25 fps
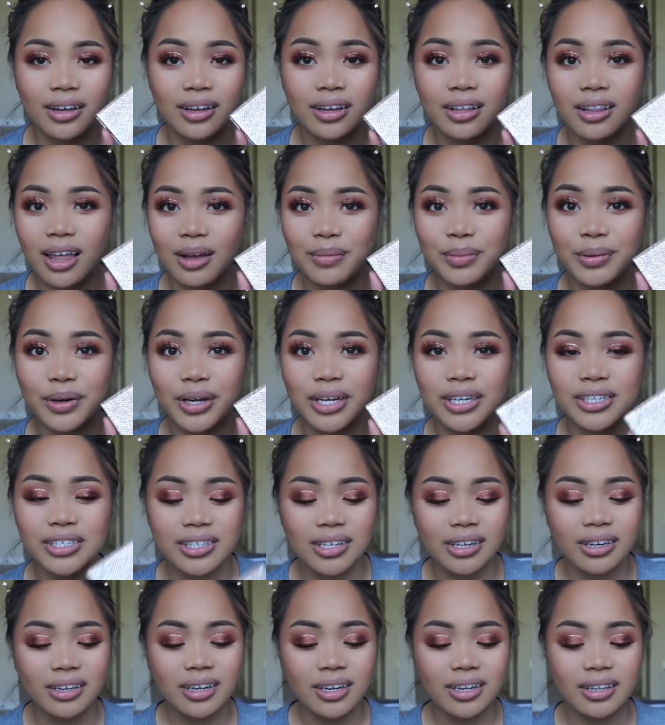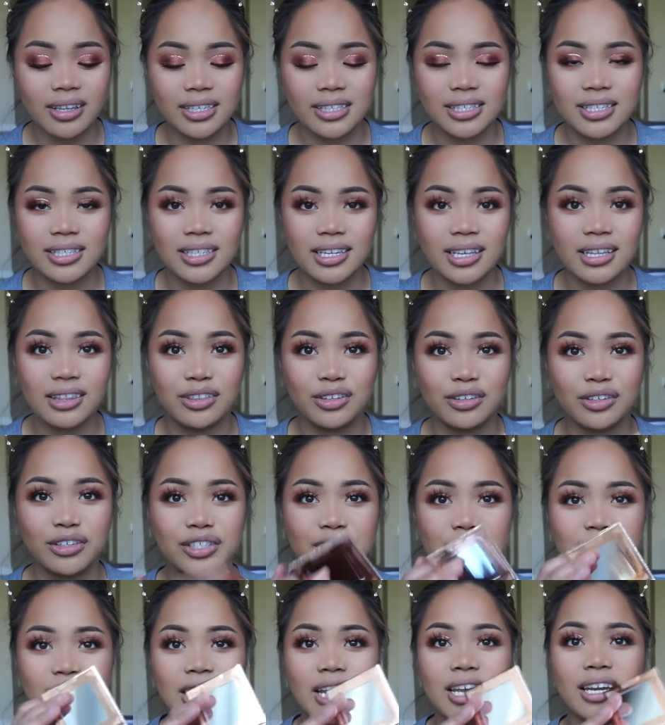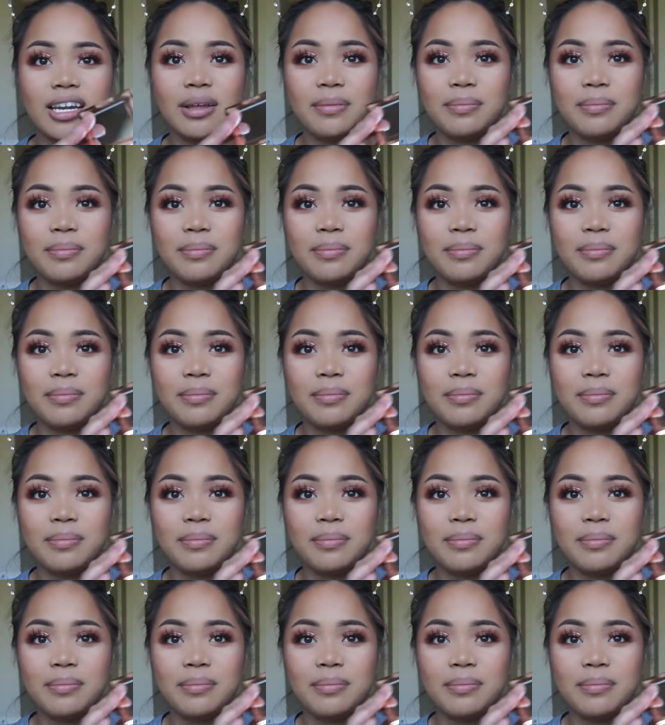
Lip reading: collaboration. This is in their shade